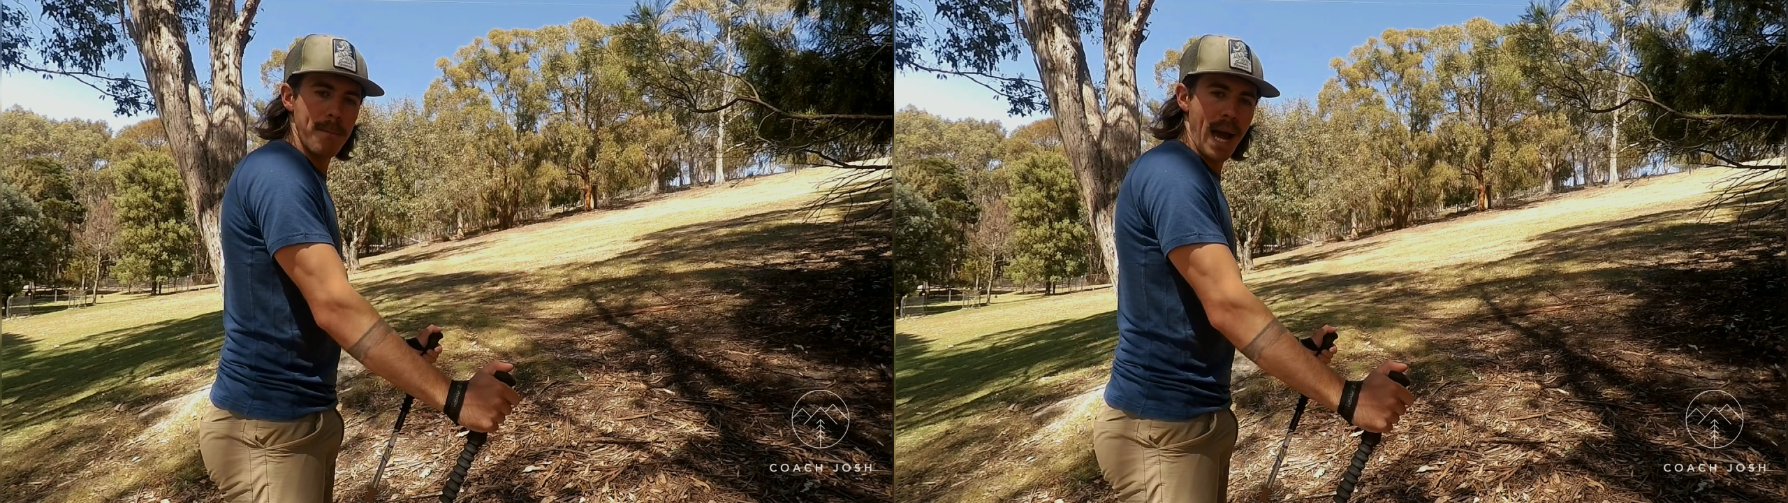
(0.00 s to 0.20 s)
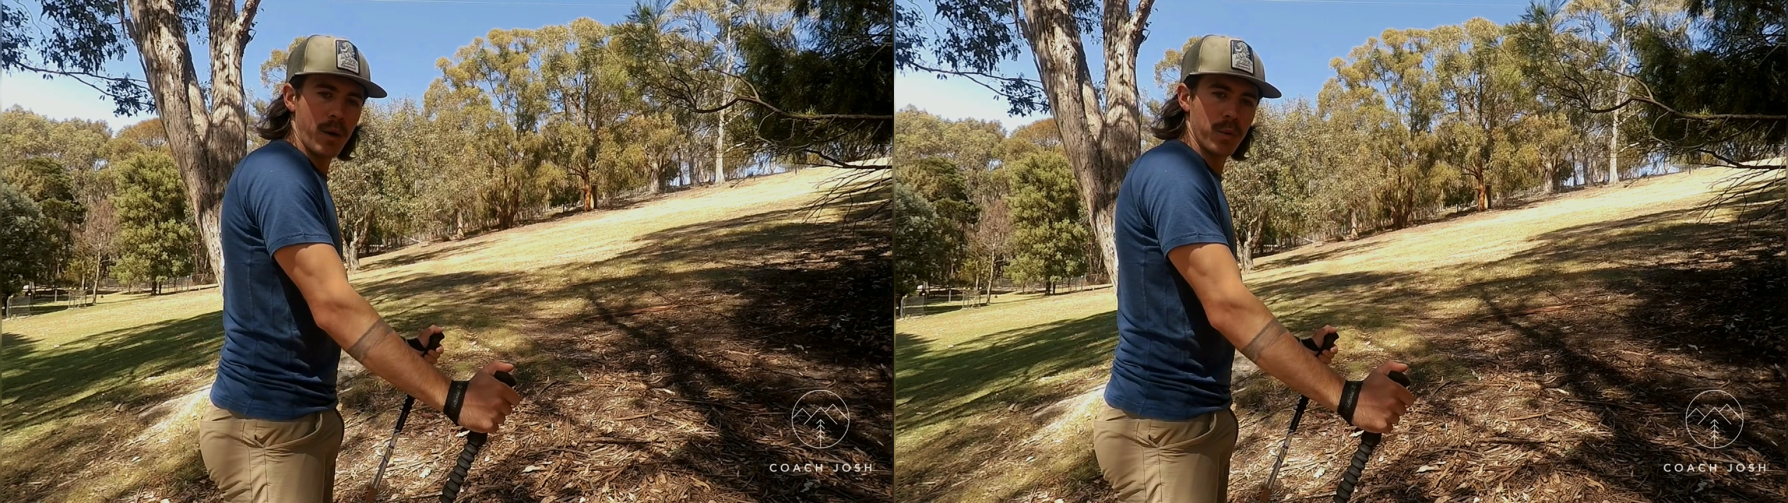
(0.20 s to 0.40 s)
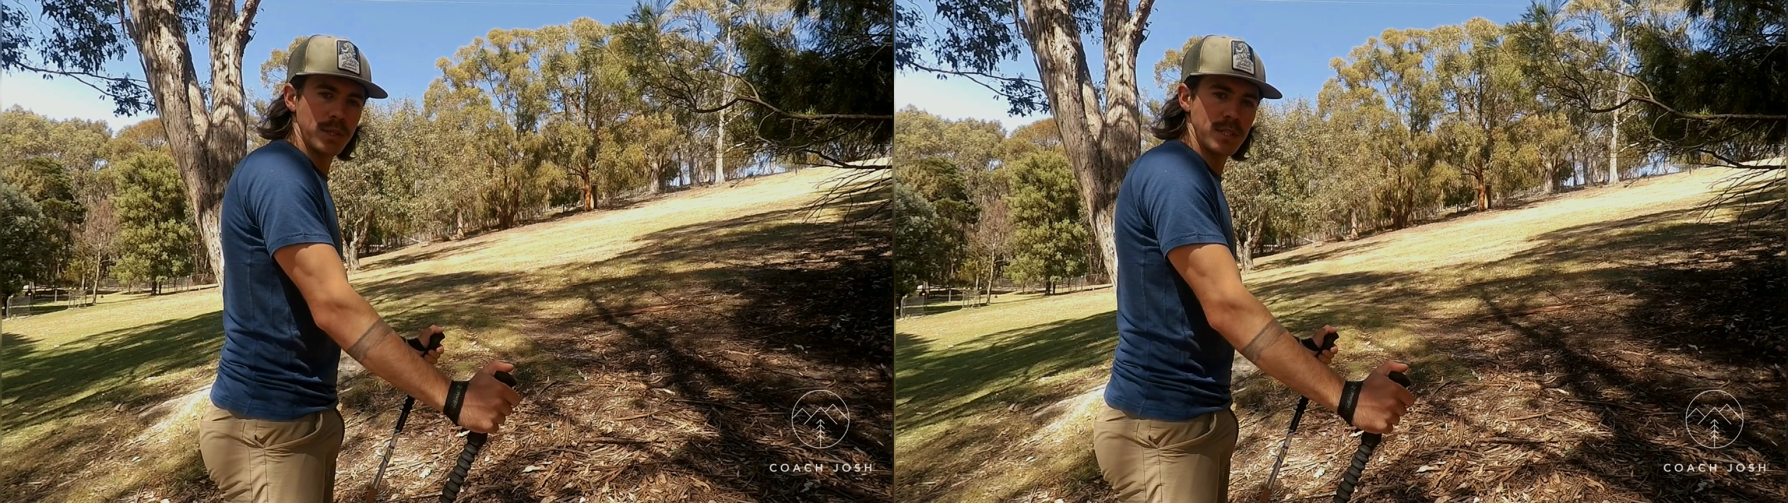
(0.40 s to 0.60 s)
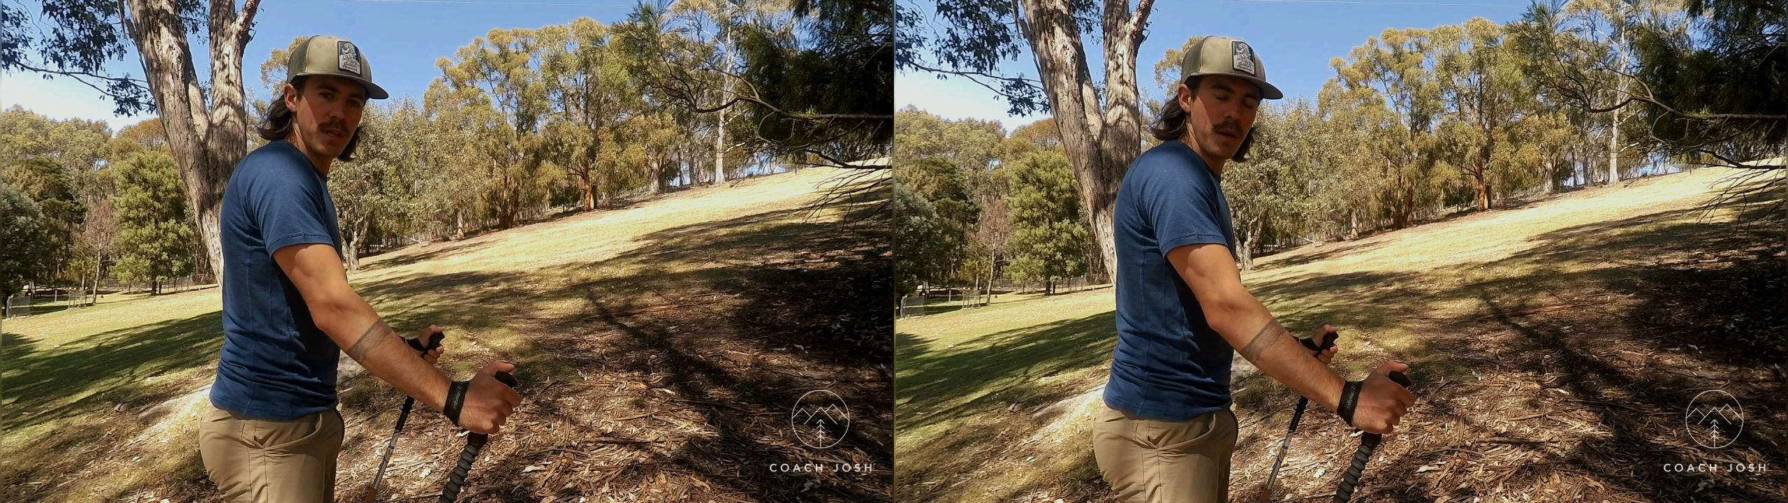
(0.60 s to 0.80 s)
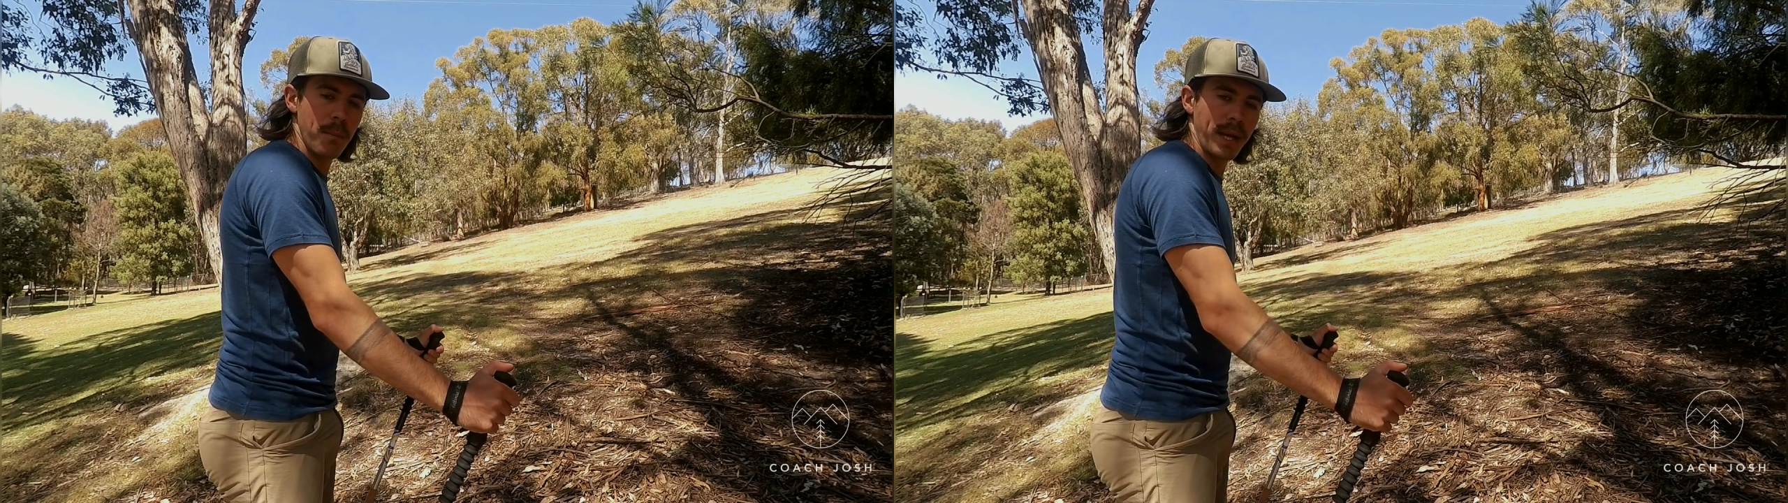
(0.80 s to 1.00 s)
backwards
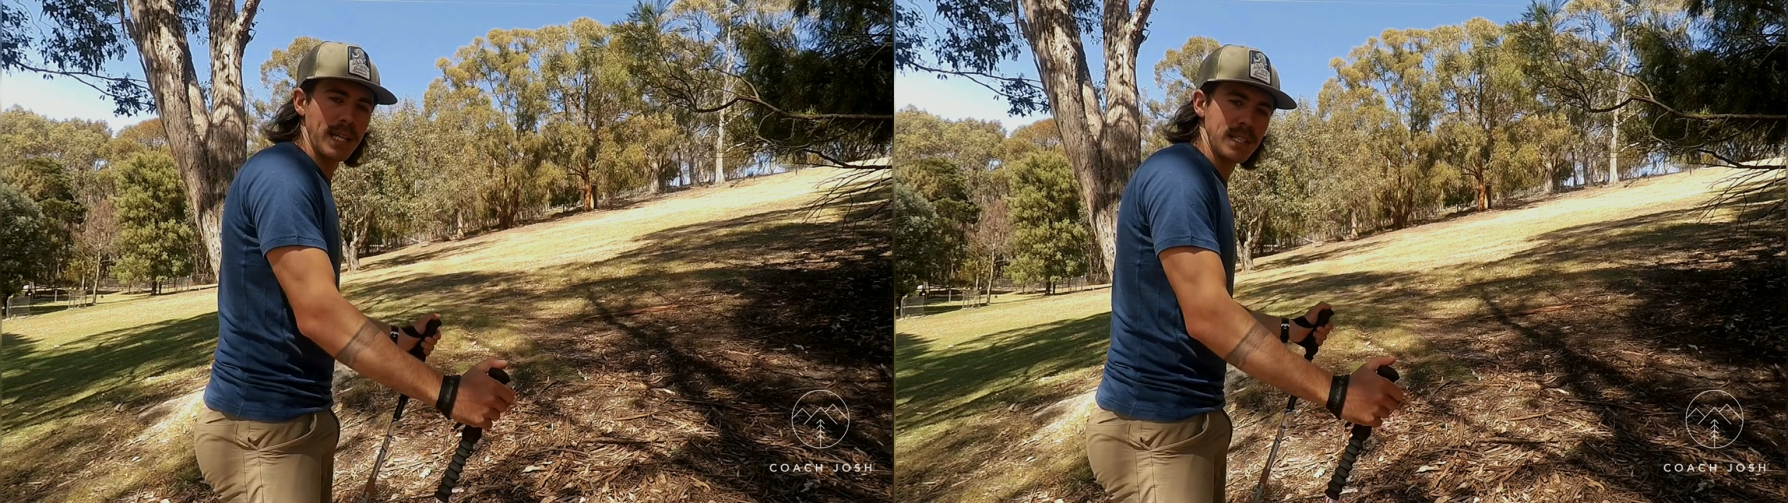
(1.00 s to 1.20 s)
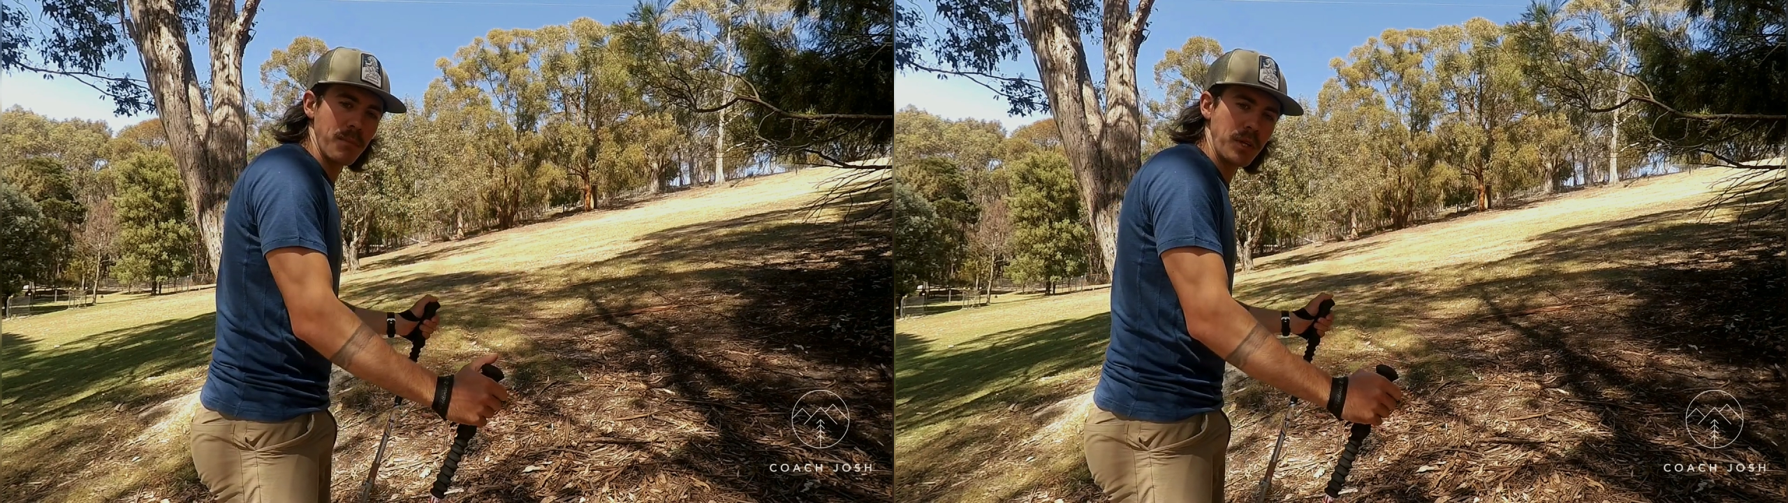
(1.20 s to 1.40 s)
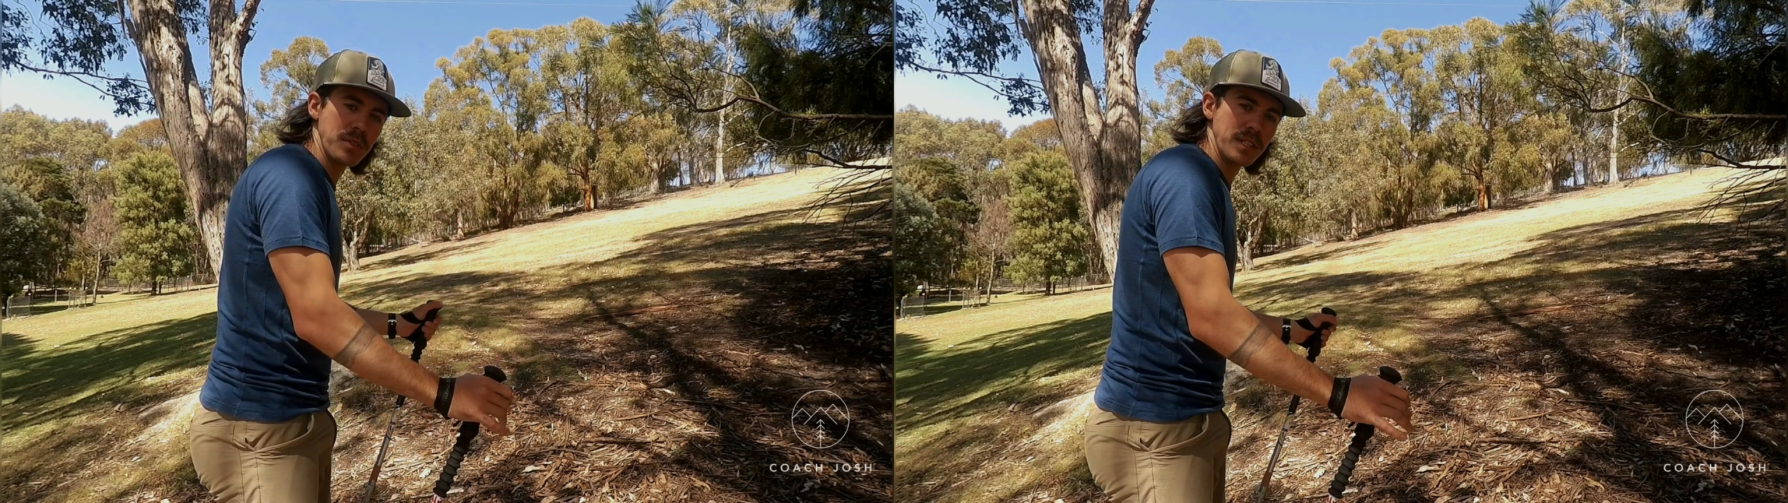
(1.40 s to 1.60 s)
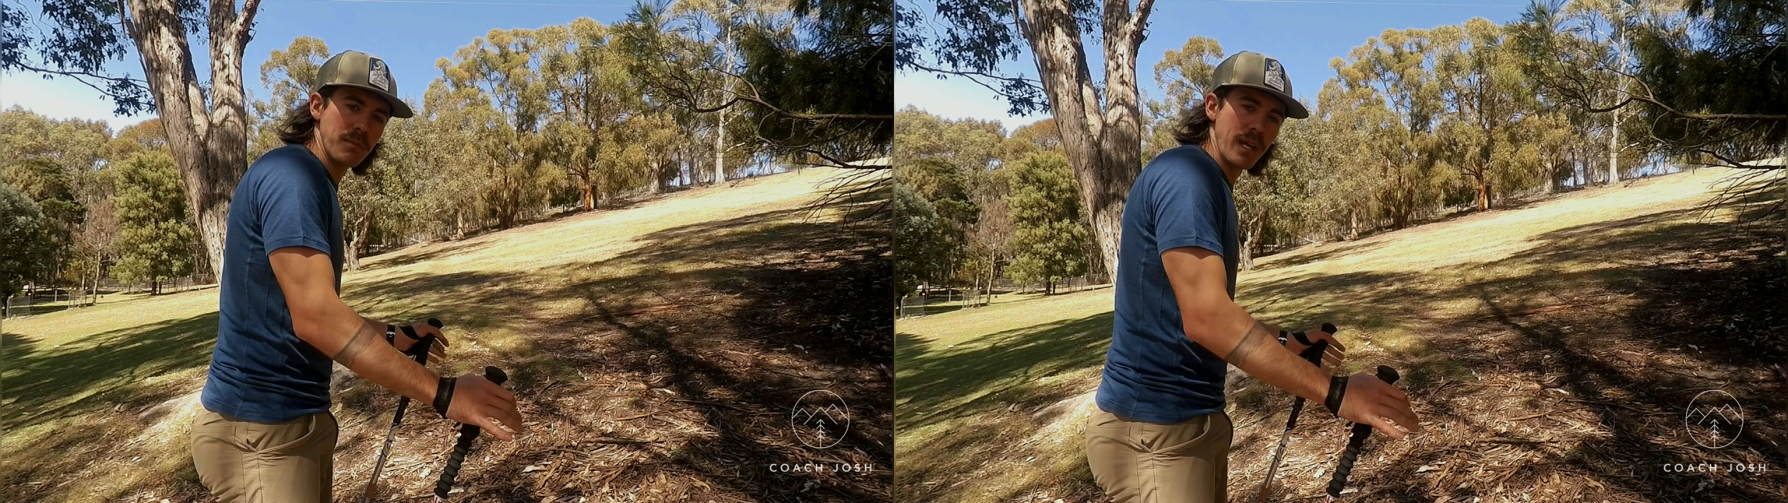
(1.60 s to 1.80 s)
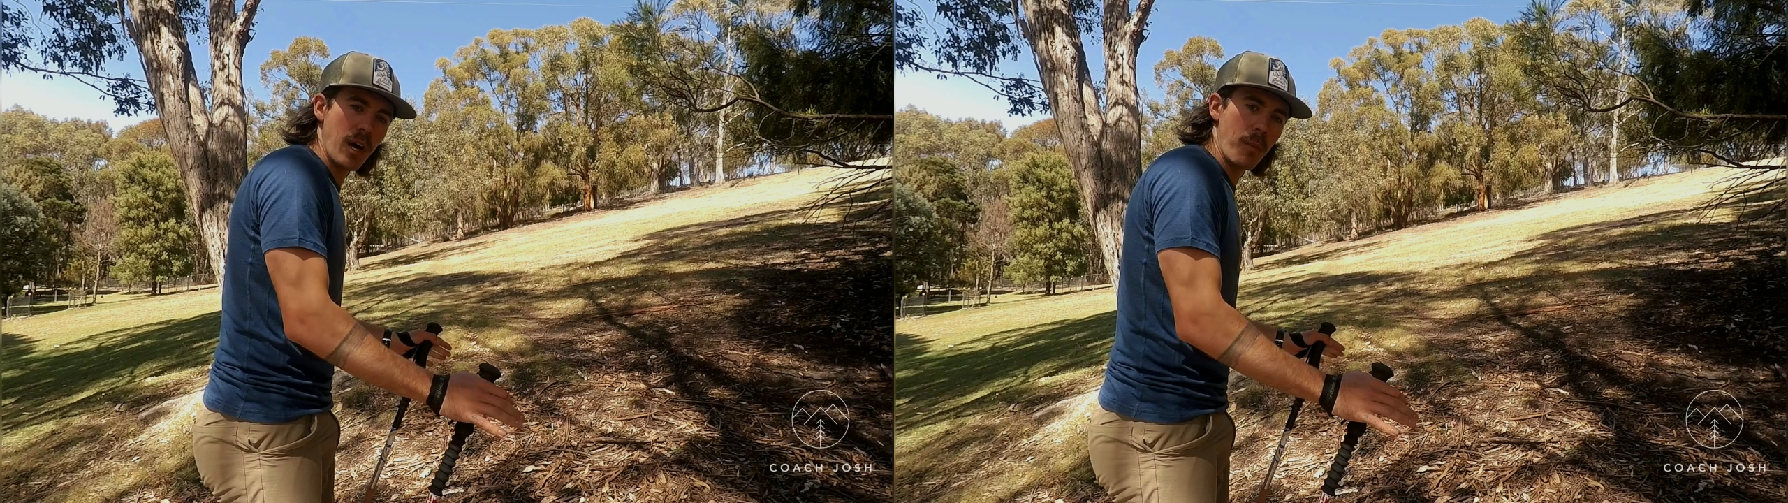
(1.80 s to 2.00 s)
because I'm using
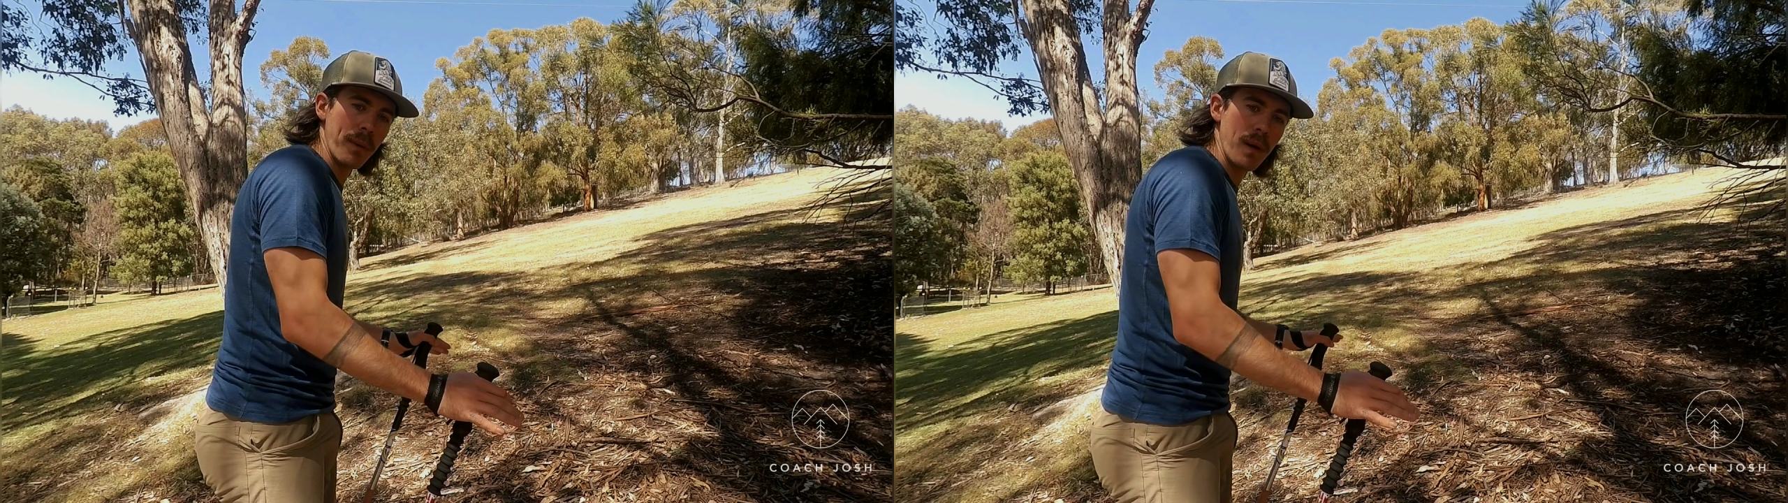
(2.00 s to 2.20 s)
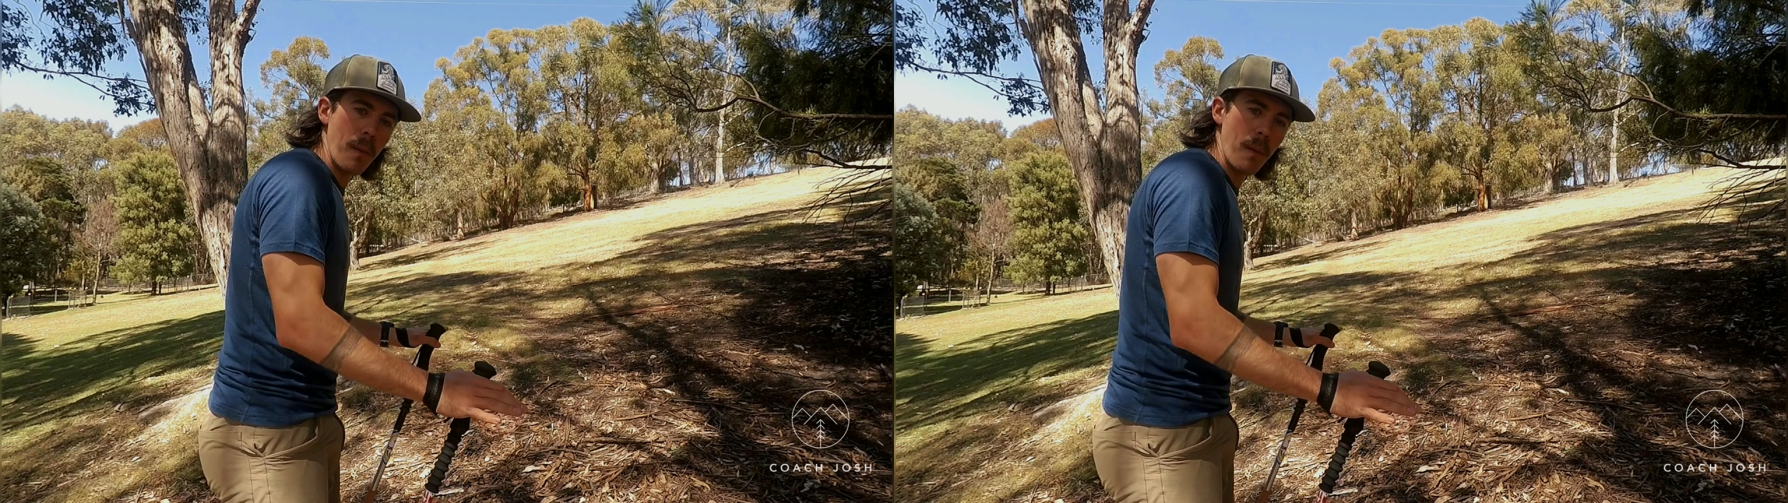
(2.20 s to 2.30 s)
them to help